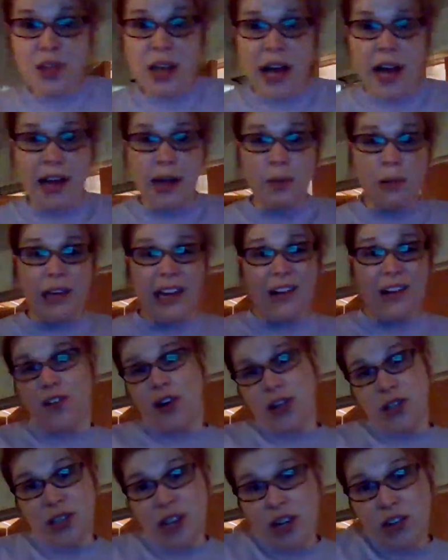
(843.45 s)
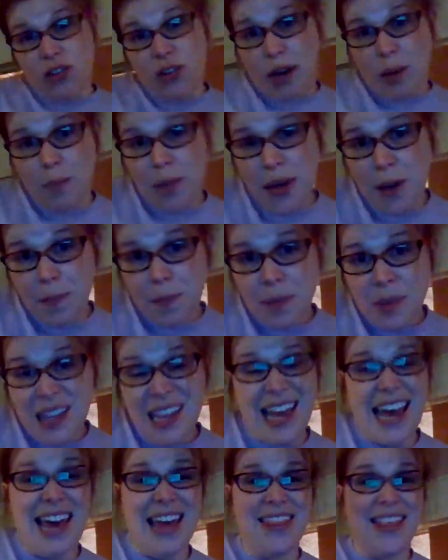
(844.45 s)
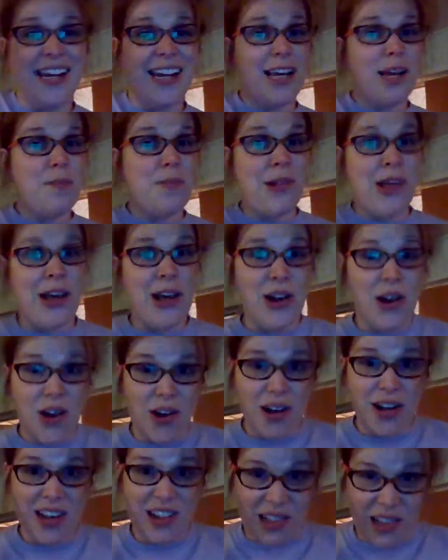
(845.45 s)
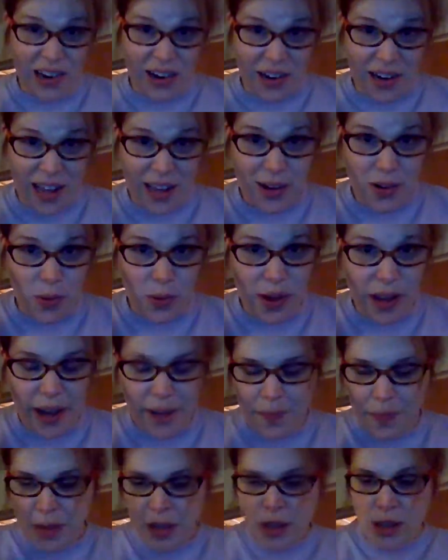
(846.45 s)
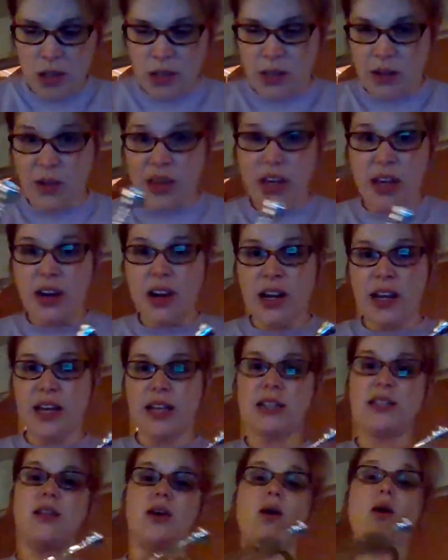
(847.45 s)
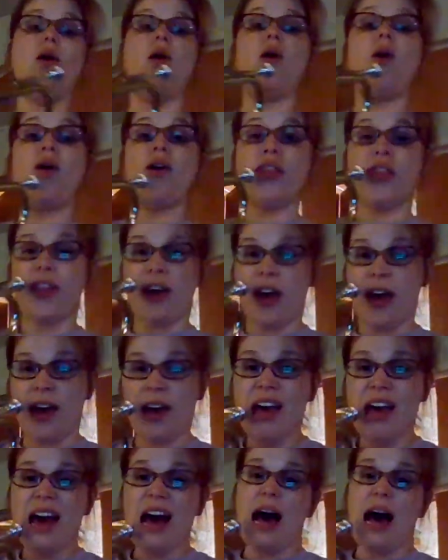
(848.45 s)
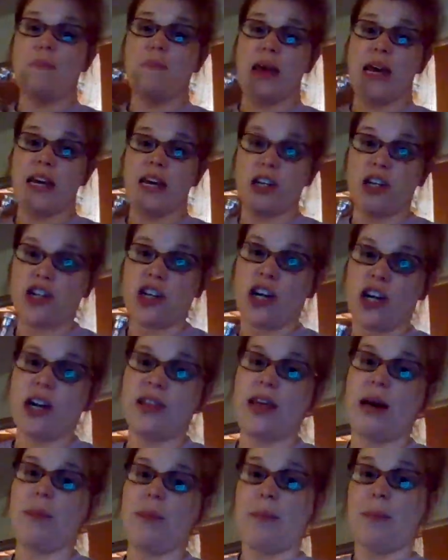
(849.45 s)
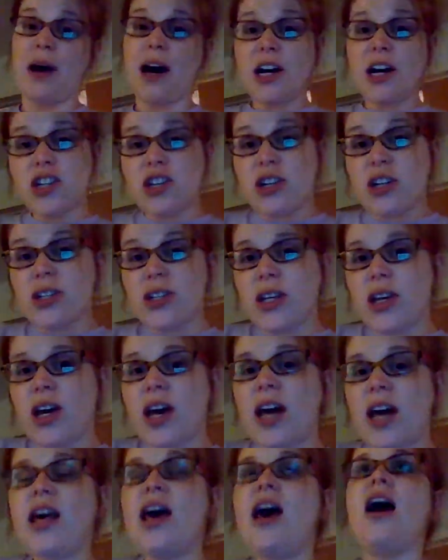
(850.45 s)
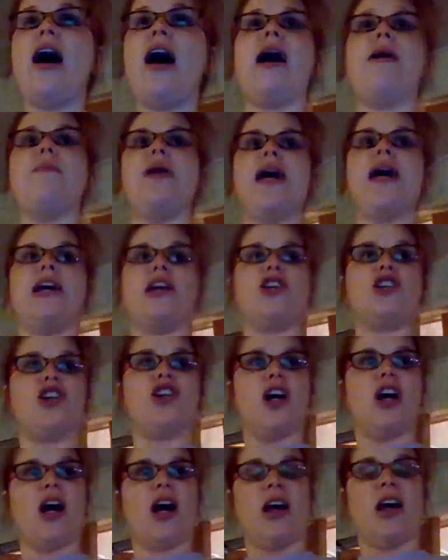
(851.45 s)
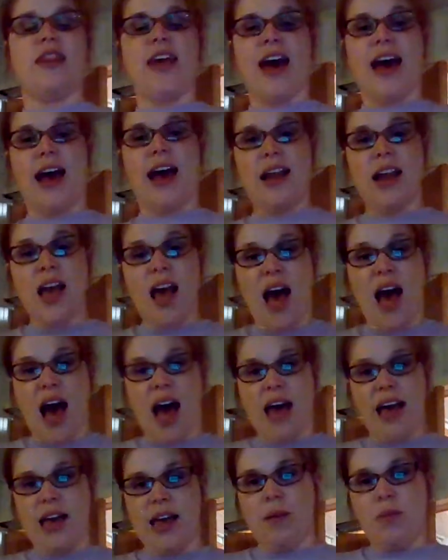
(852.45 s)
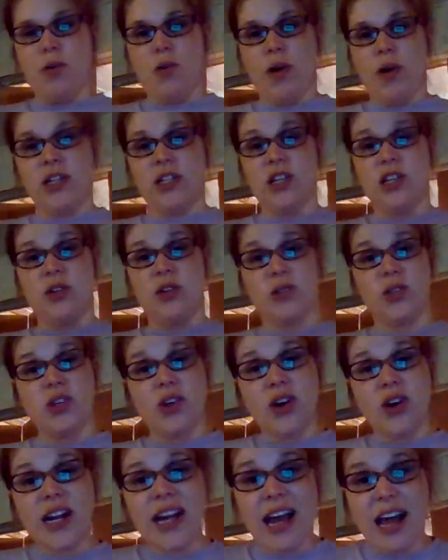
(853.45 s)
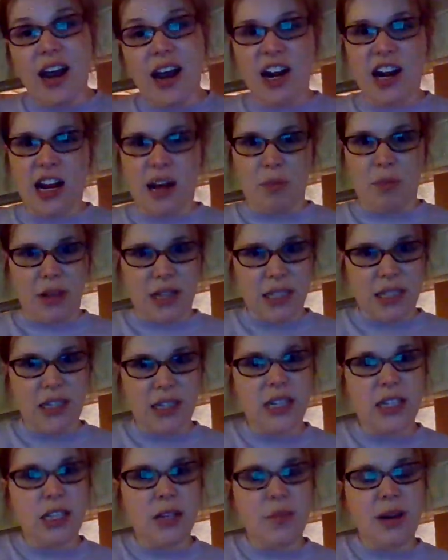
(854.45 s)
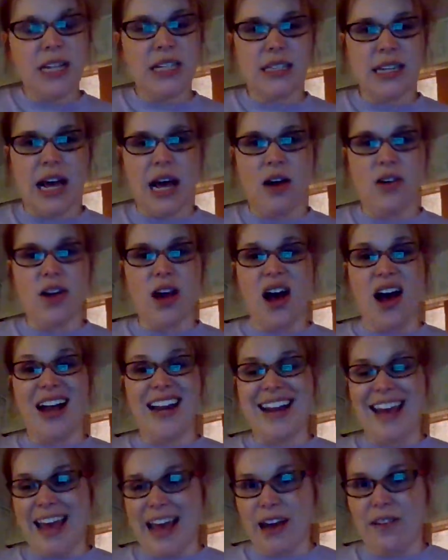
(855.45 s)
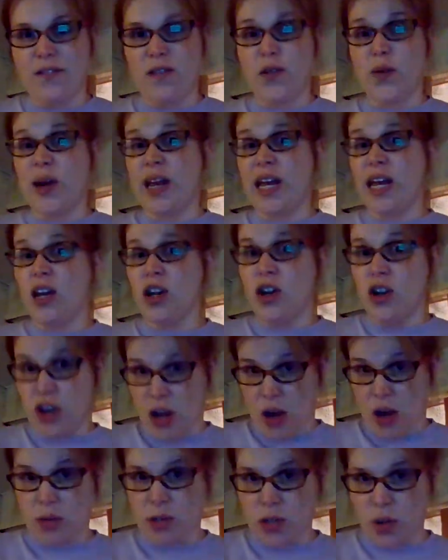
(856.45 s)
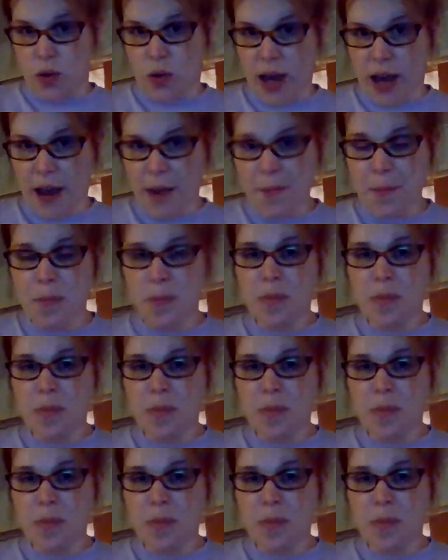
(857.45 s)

I'm going to play it first on trumpet, and then I'm going to play it on clarinet, okay? So here is the whole thing. I'm making sure that my posture is good. I'm making sure that I am going to use good air, and I'm listening to my sound on every note, okay?